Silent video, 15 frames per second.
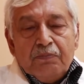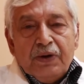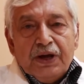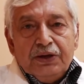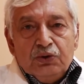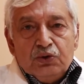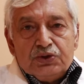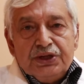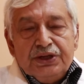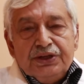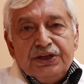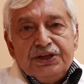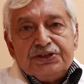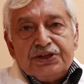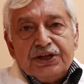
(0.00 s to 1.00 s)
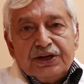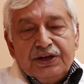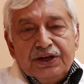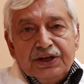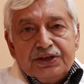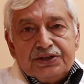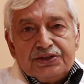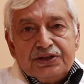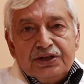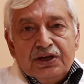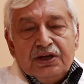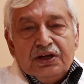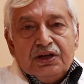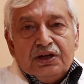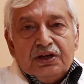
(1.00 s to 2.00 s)
By using these techniques,
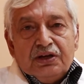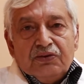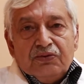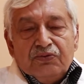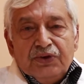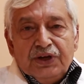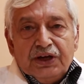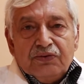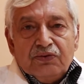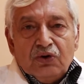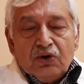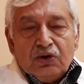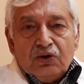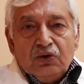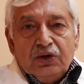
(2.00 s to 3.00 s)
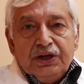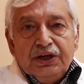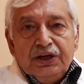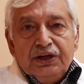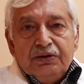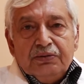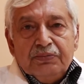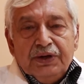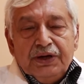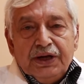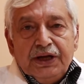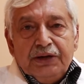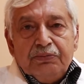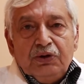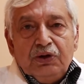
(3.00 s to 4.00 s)
we have not only been
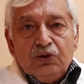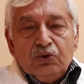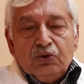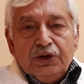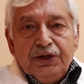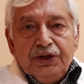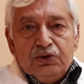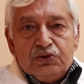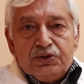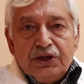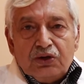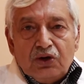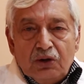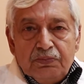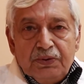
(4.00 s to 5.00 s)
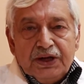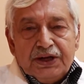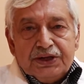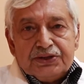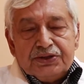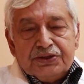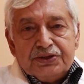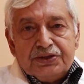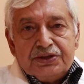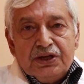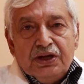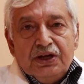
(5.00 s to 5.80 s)
able to reduce the complications,